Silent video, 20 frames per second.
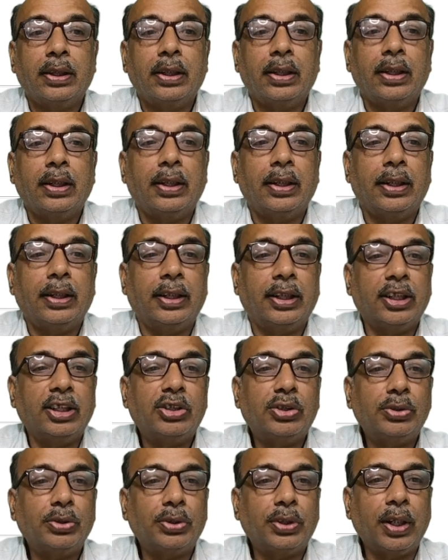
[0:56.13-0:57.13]
It is
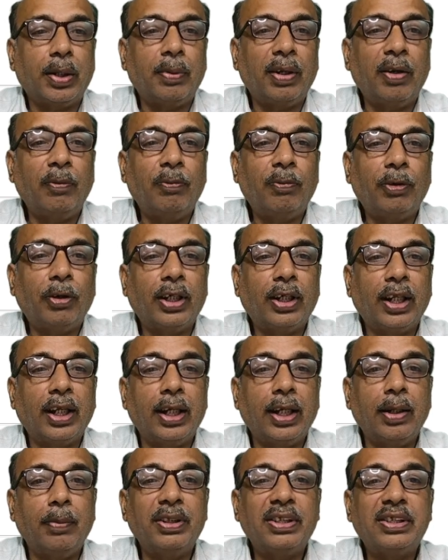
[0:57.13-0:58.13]
suitable for
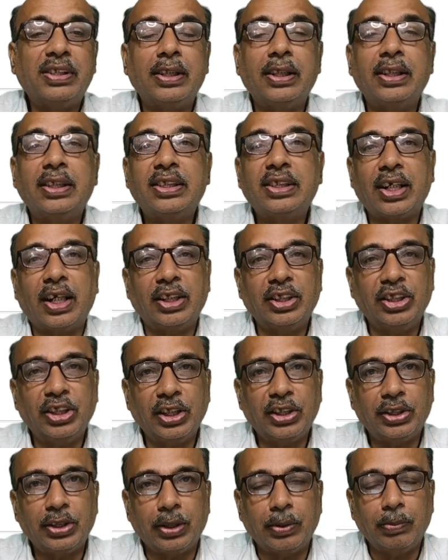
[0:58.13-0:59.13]
daily business
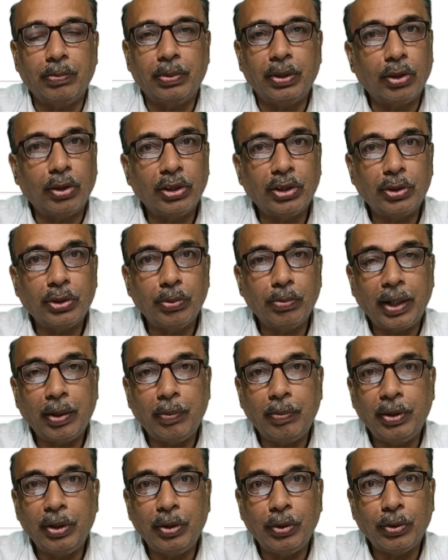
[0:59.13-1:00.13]
transaction because you might
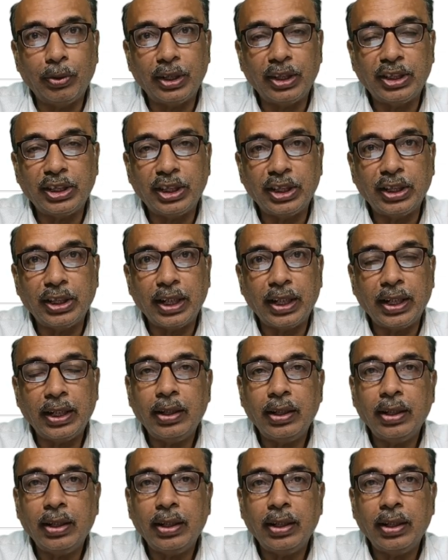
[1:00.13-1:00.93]
be noticing that